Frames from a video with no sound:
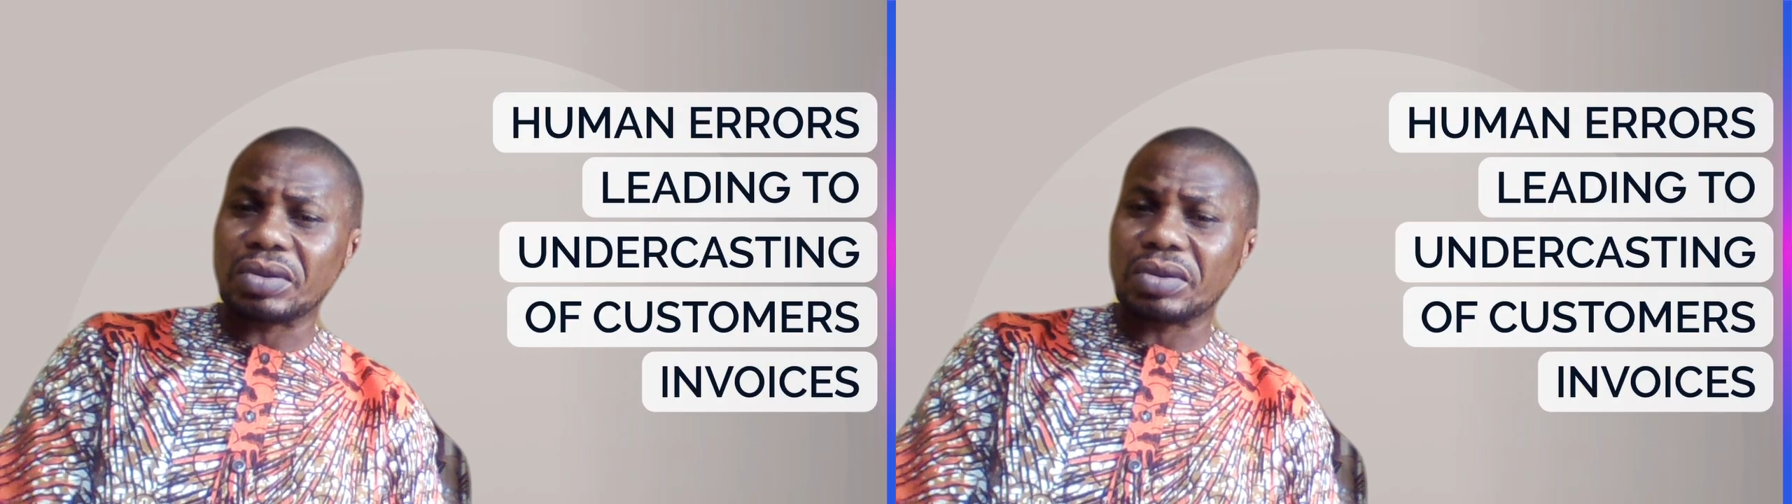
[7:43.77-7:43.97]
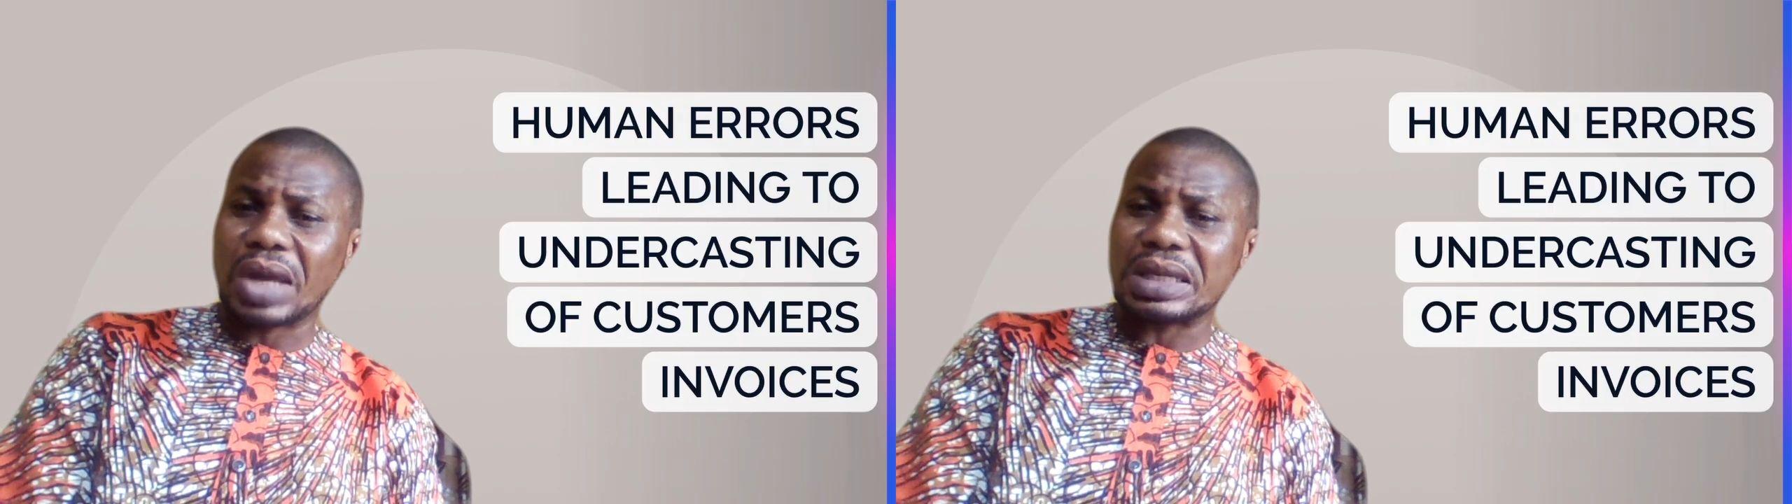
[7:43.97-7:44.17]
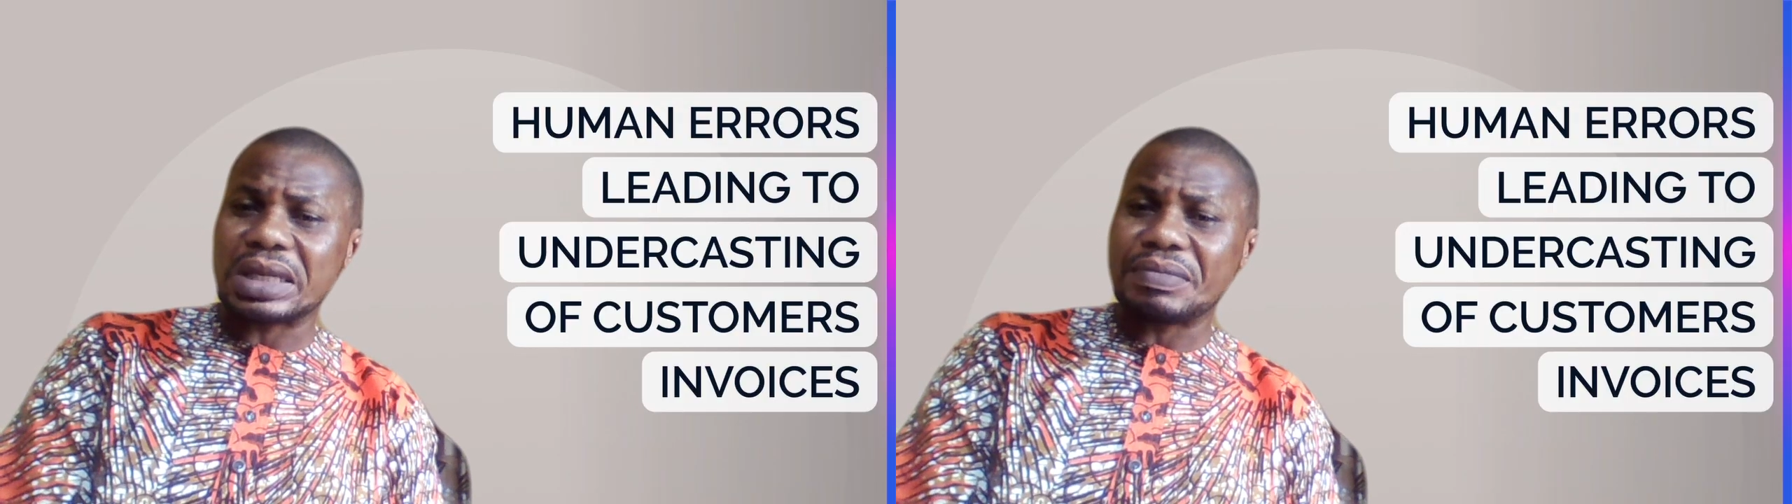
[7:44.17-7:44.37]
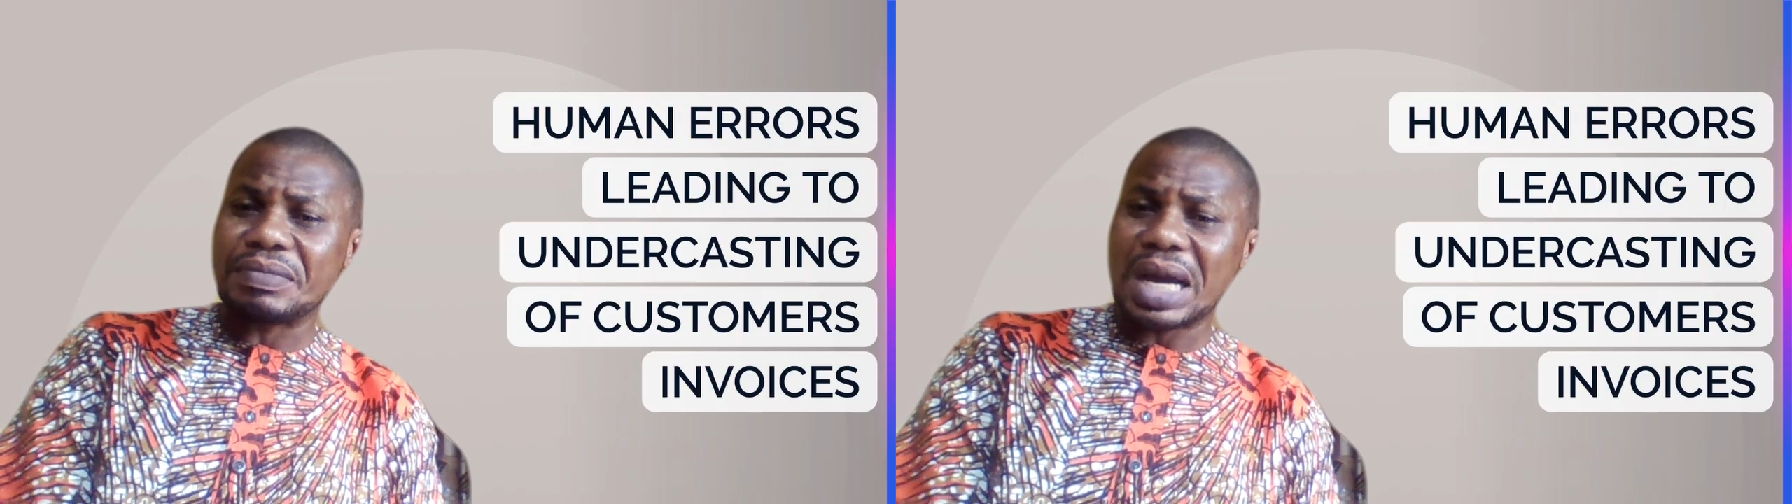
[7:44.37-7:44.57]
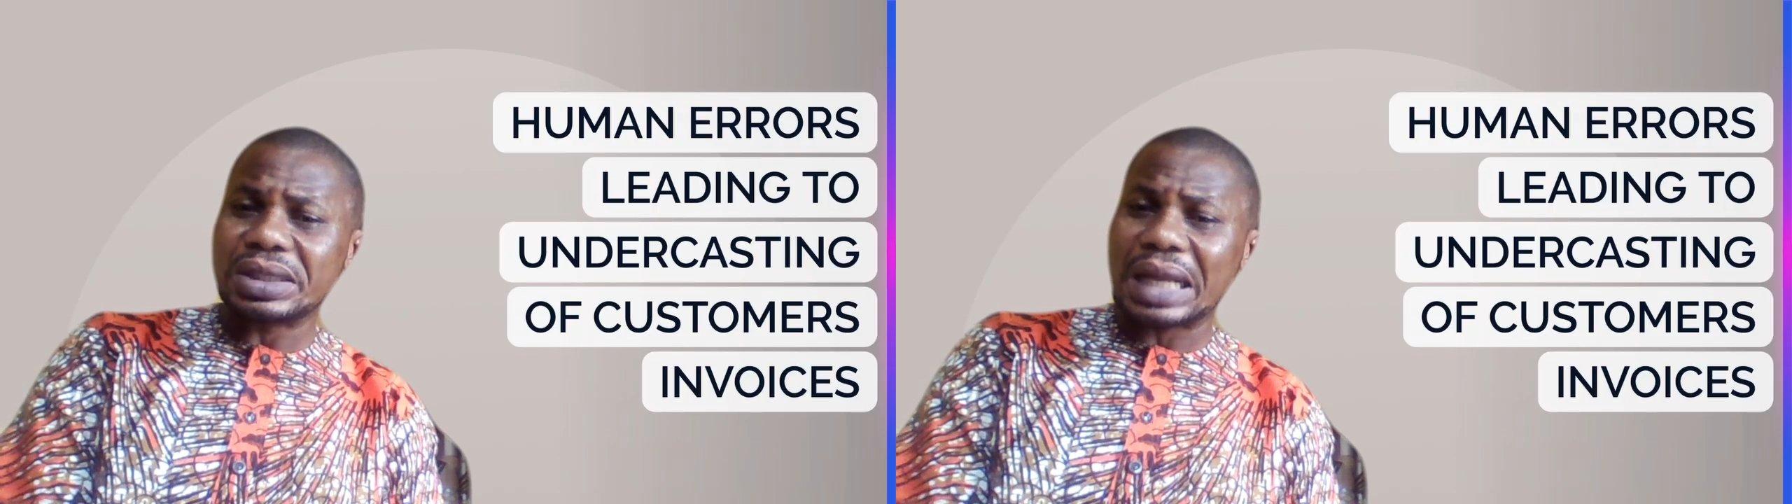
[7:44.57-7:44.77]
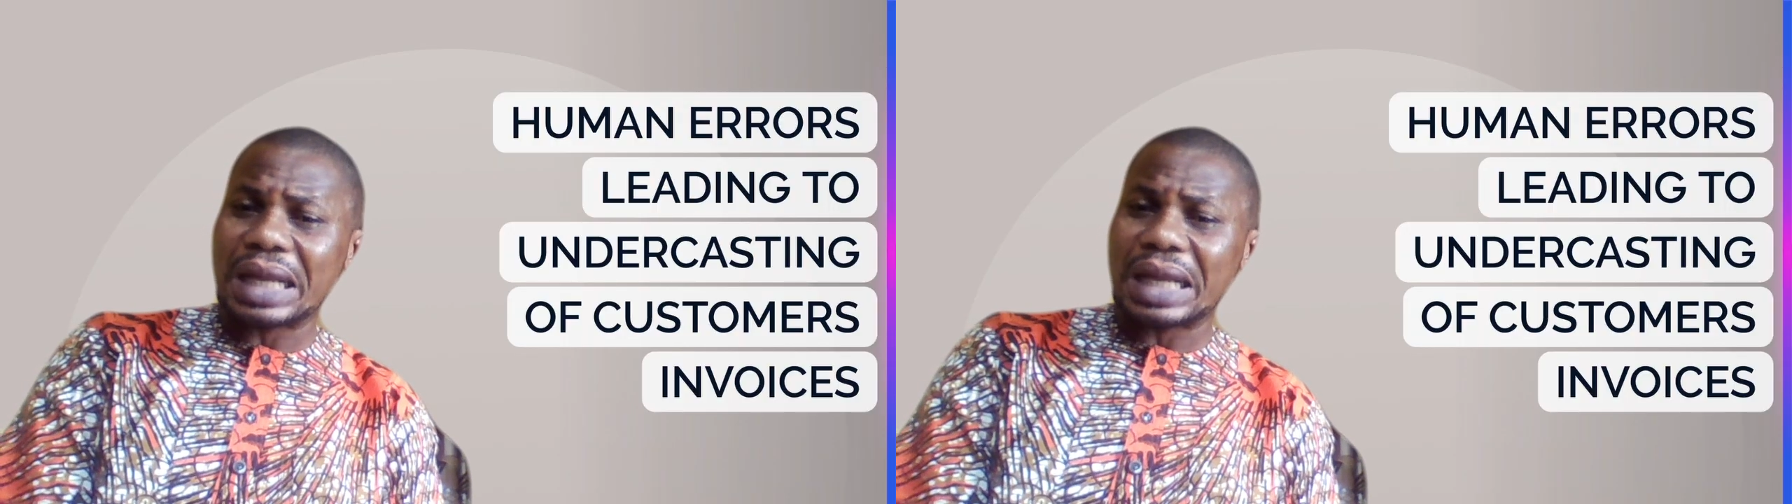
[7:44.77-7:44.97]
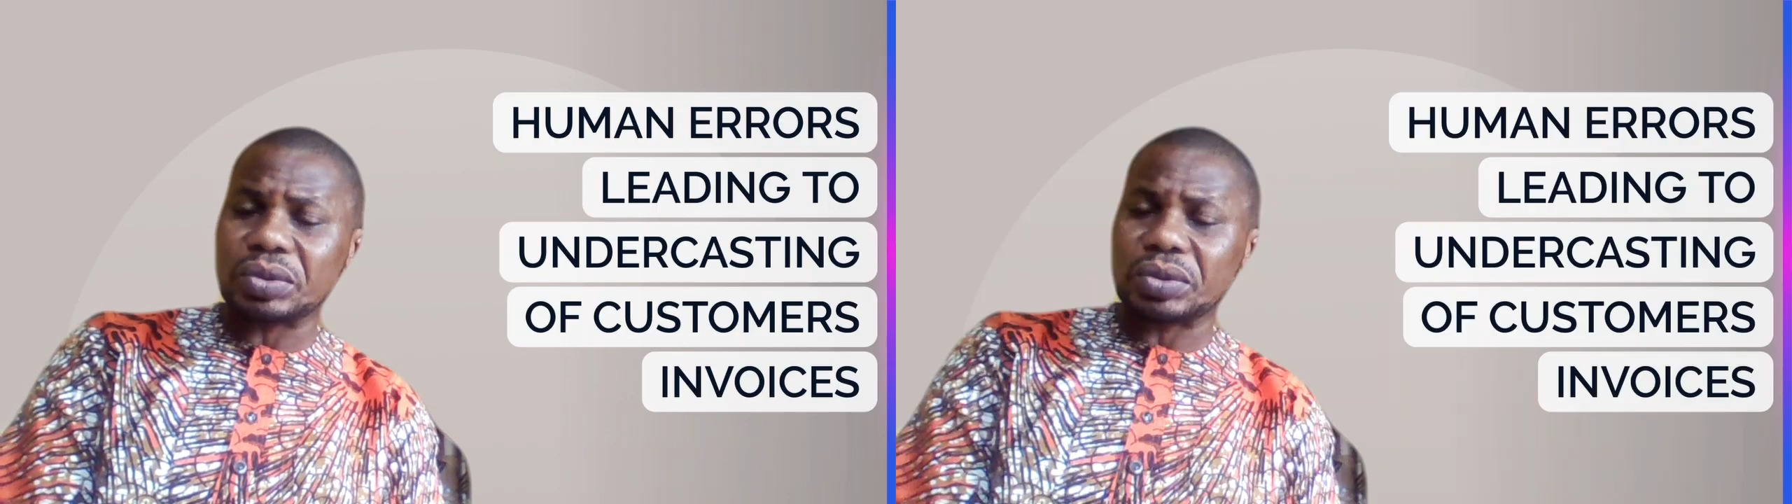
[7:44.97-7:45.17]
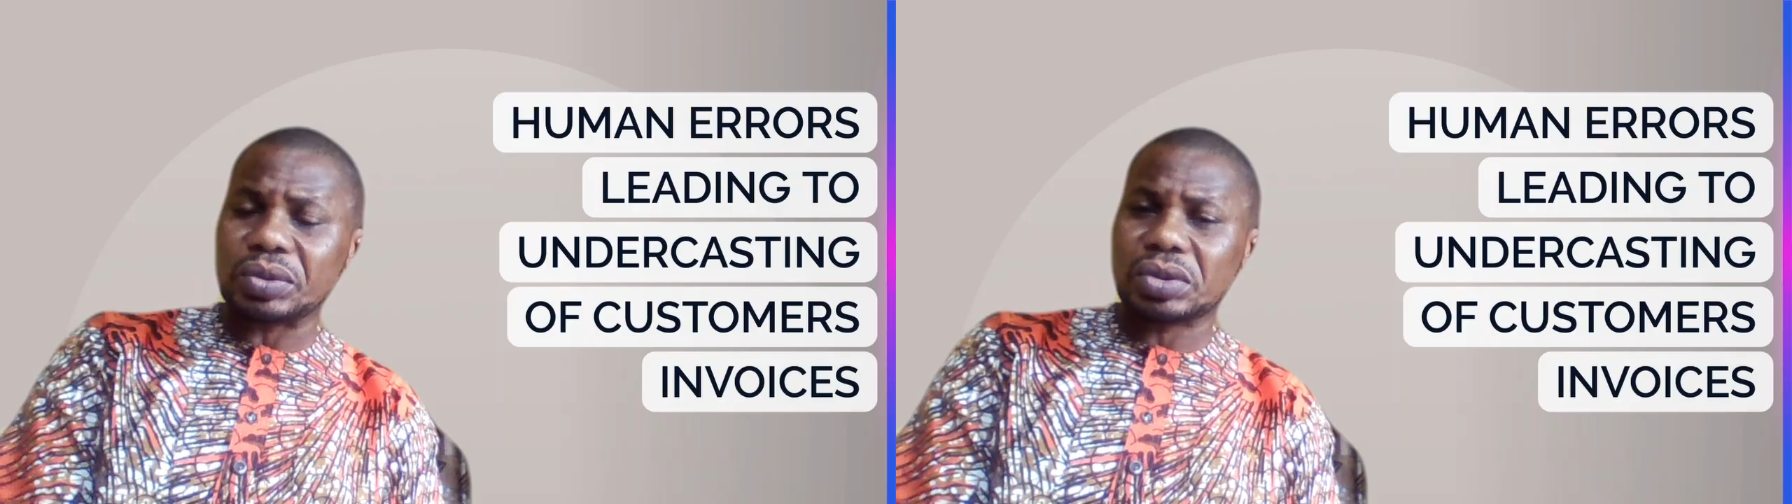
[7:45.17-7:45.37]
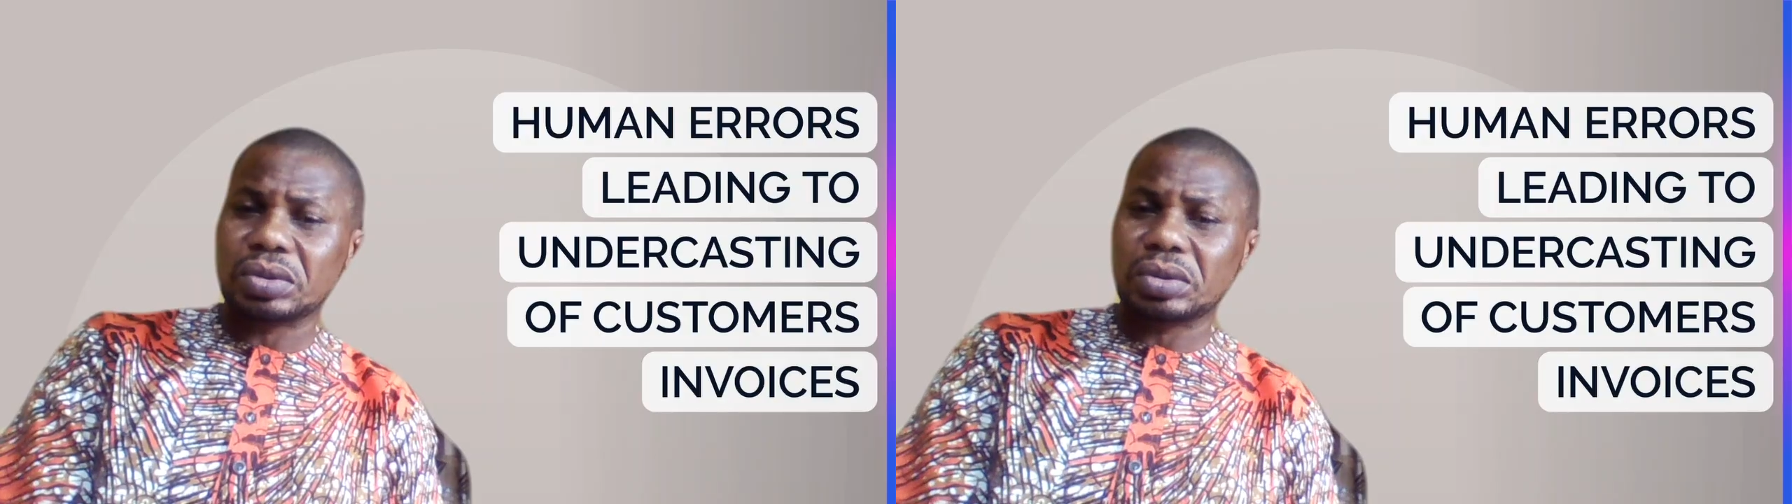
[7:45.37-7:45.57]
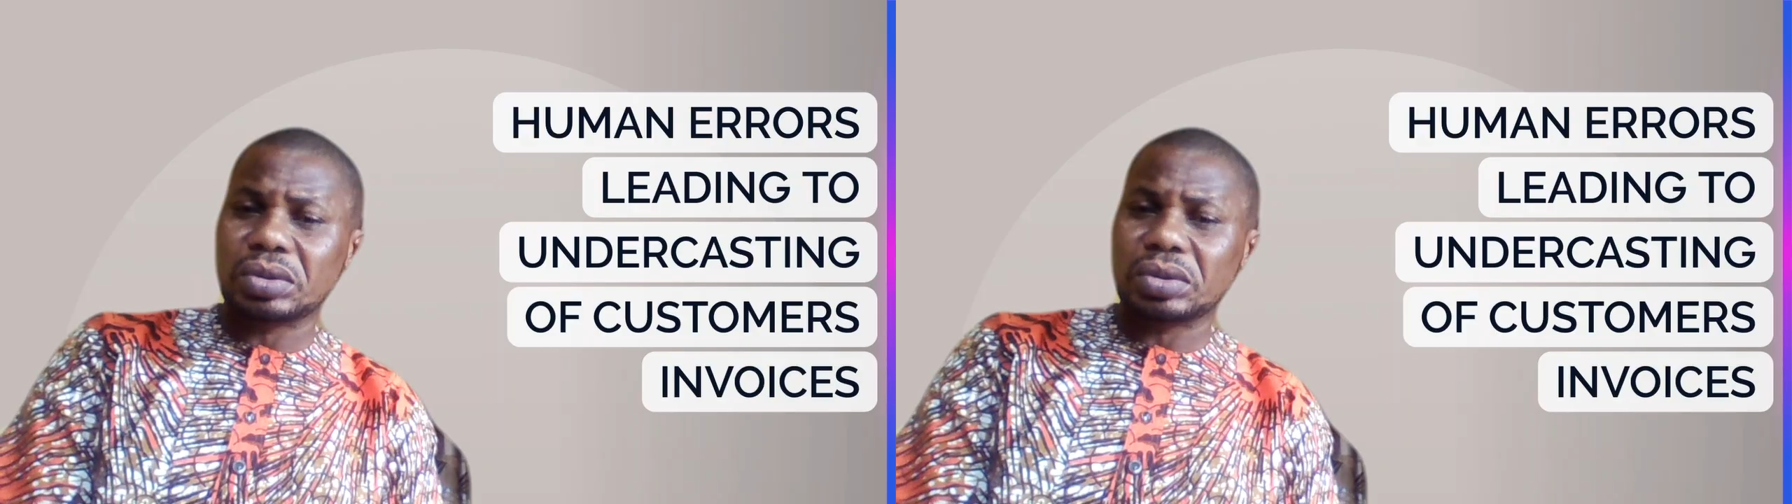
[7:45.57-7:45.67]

You can imagine that amount.